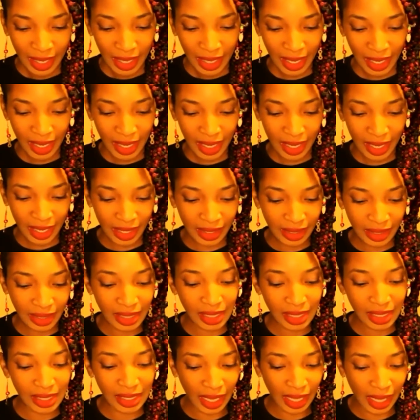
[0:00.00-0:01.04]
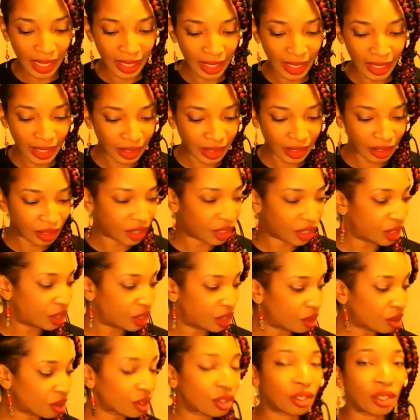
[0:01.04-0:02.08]
And decide on
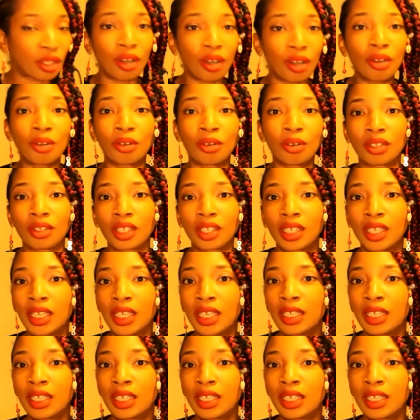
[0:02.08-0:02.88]
your goal.